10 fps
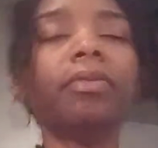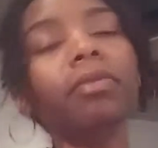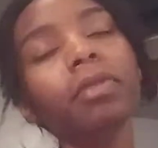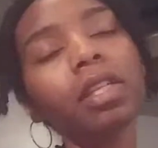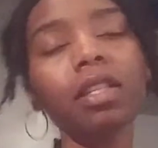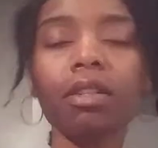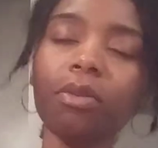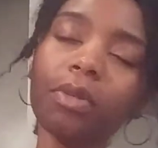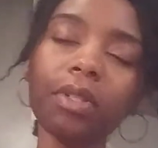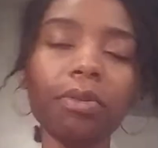What's
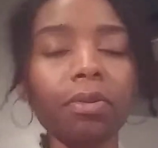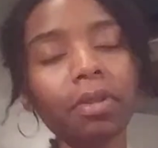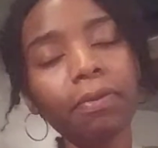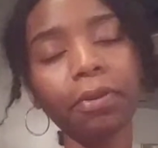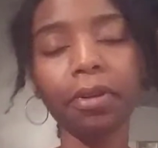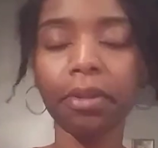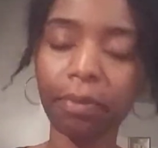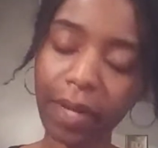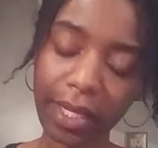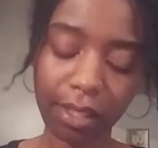going on for the
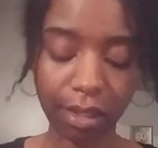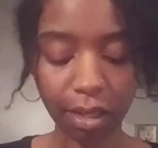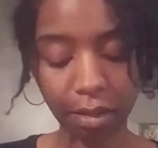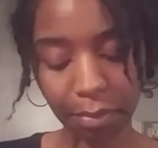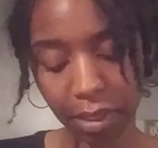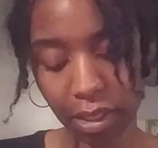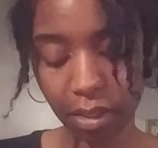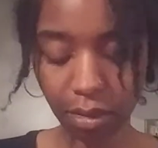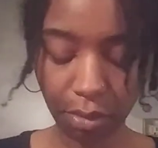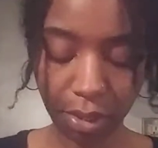rest of the
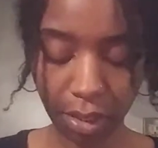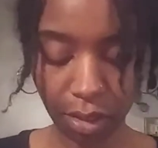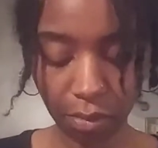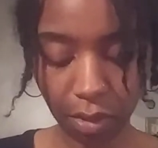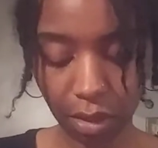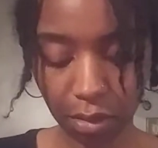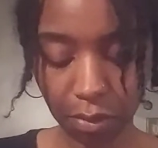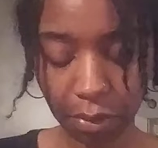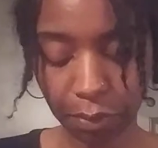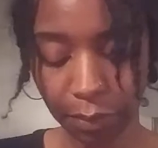month, Taurus? What's
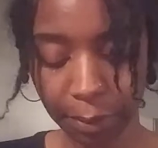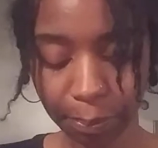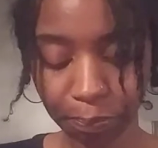going on?